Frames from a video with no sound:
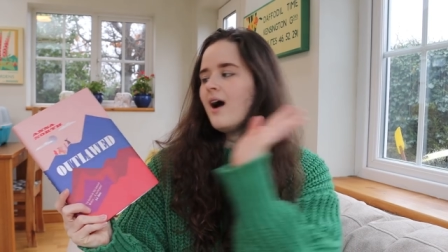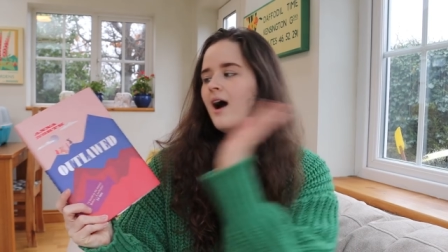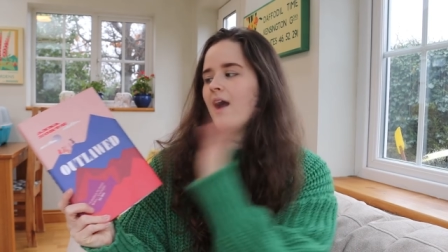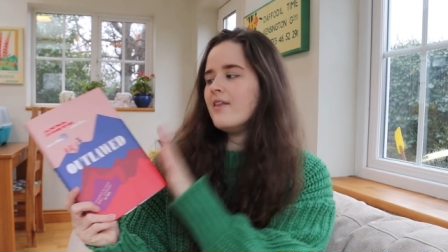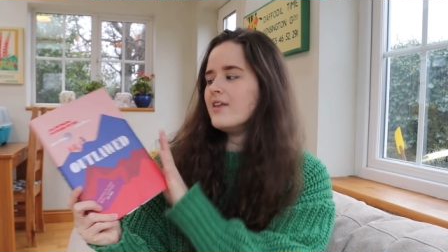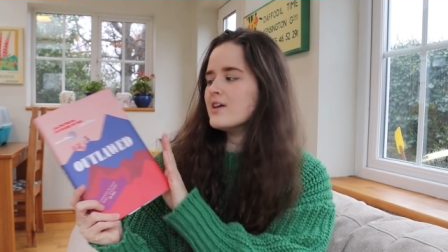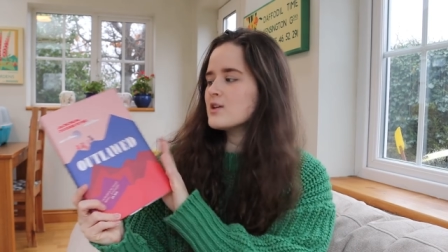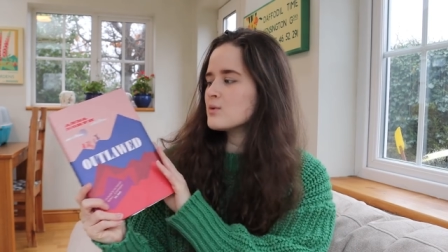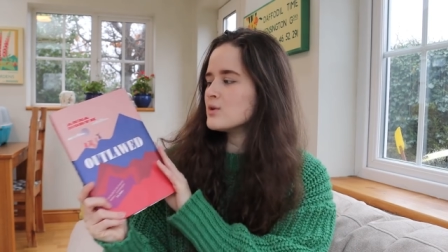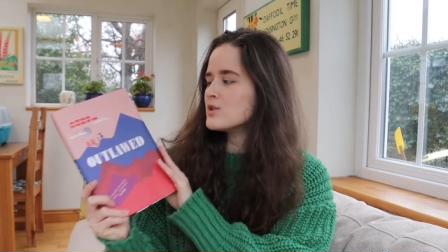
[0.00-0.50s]

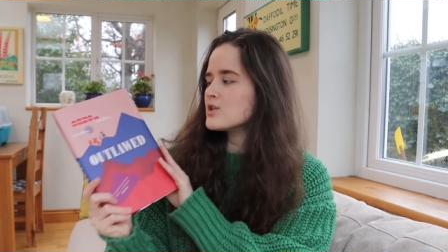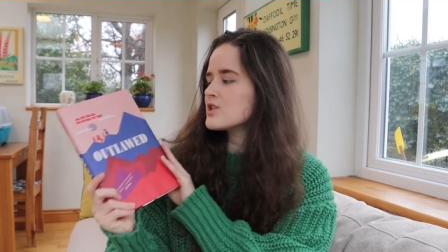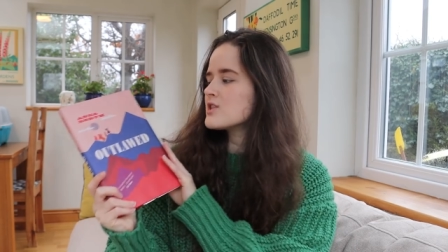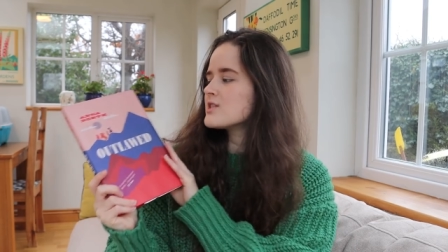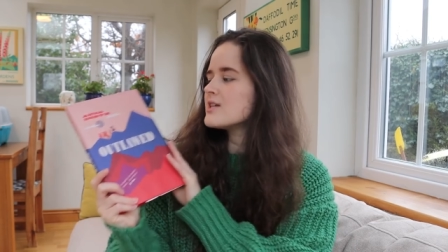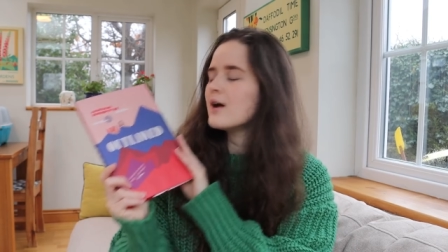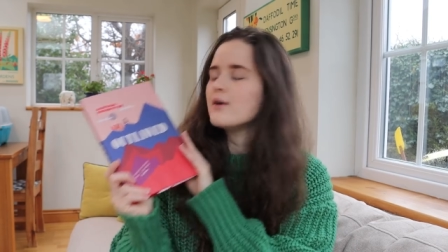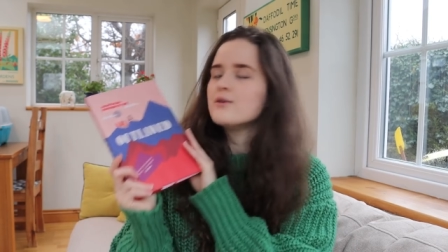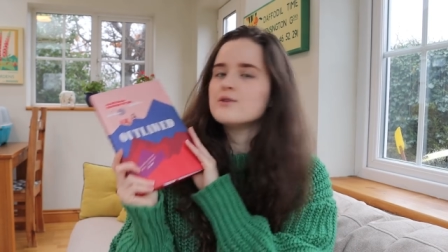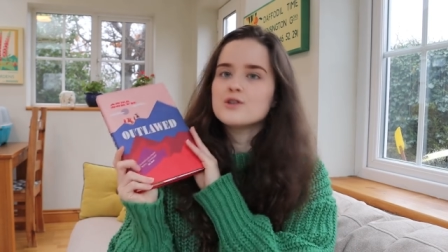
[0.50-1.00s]
and this one just
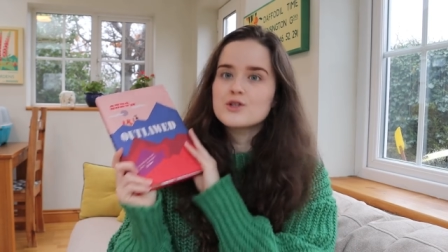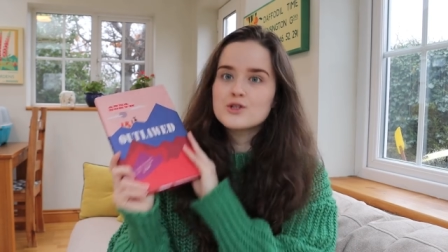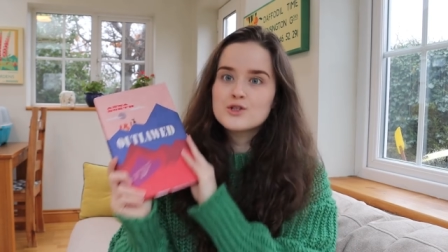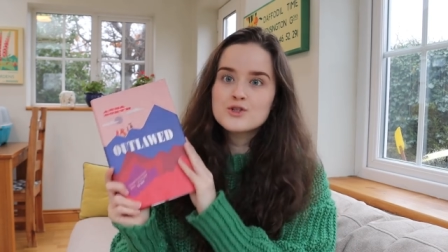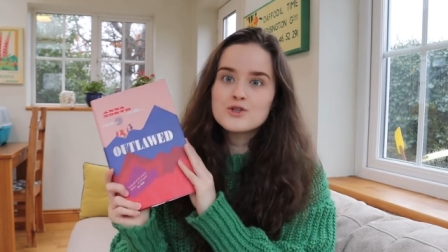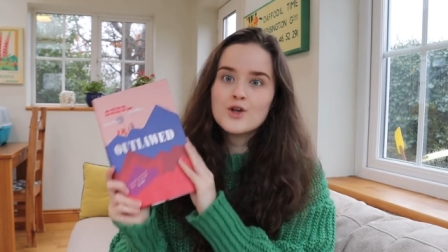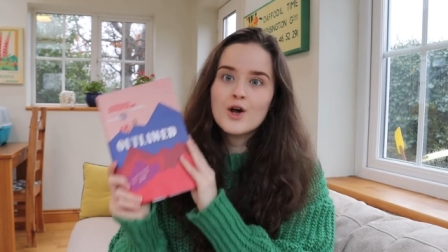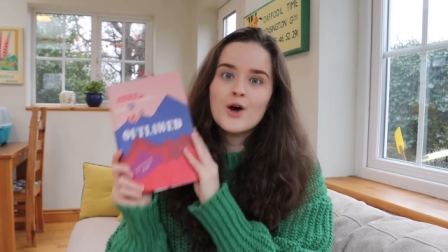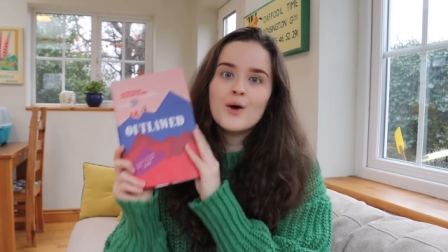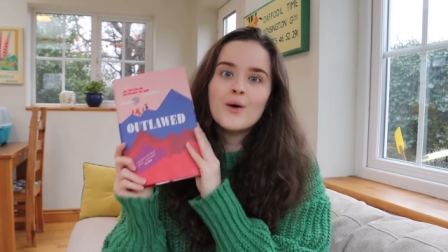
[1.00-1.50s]
sounds
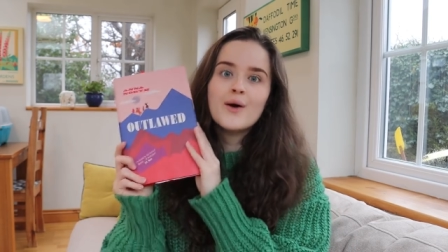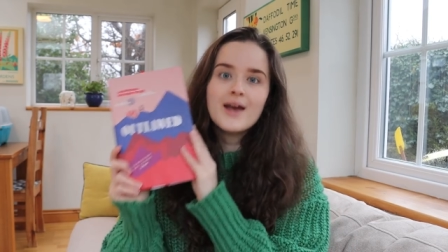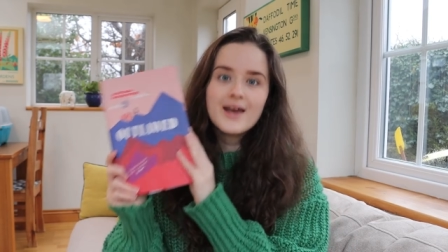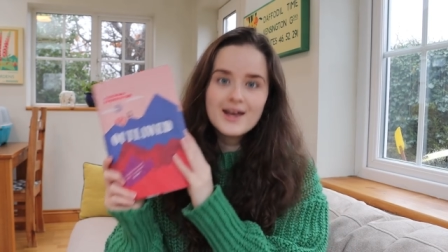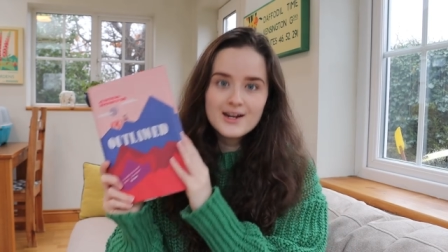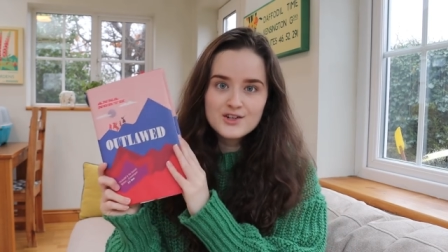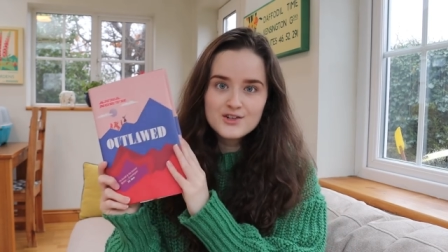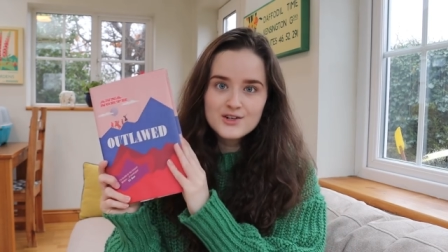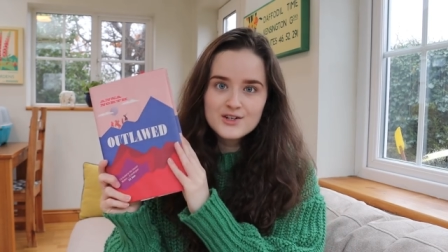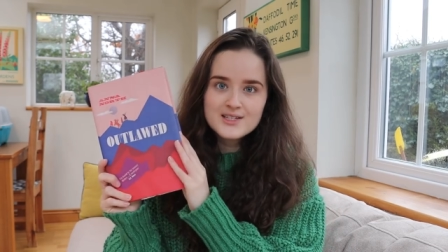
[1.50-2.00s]
so
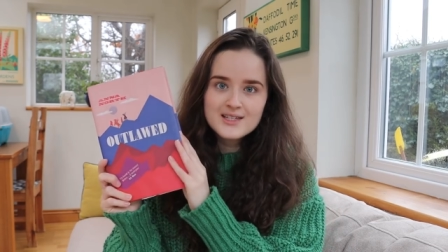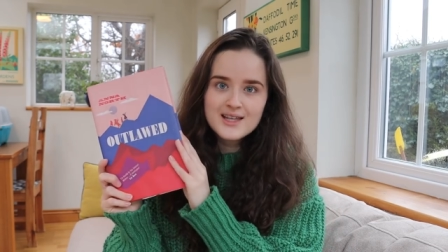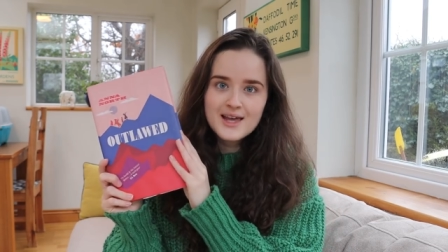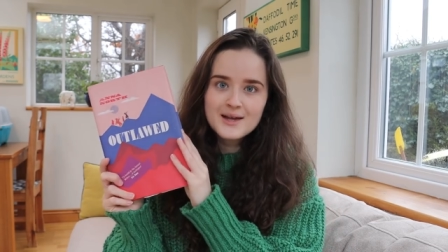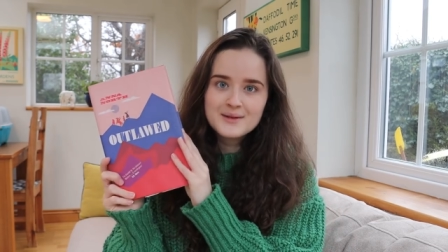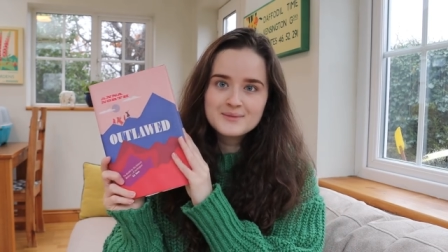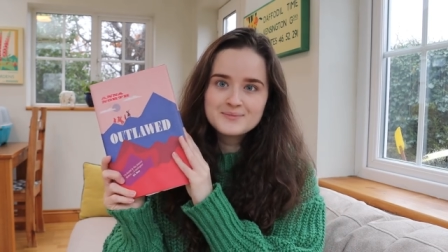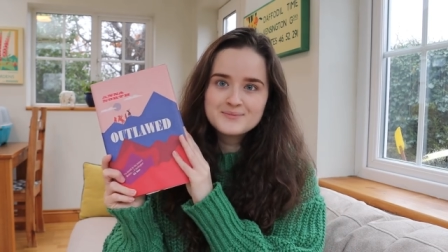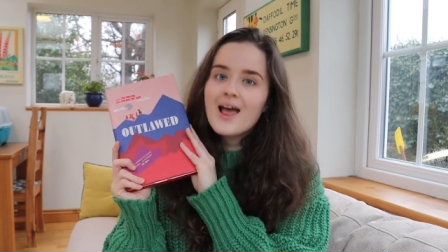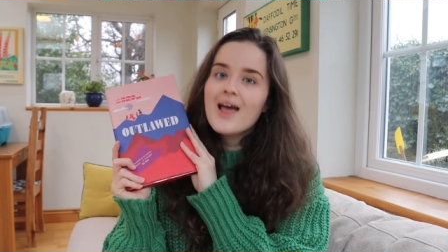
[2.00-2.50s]

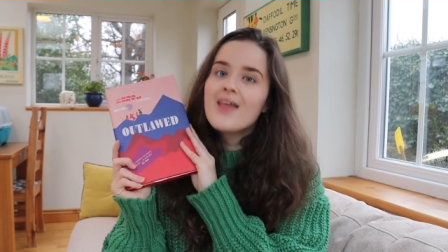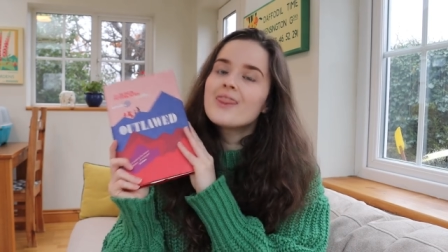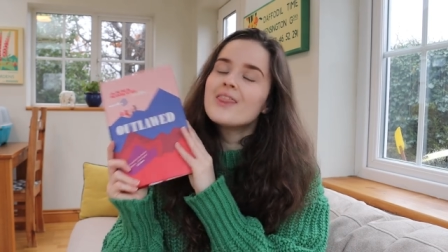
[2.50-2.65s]
interesting.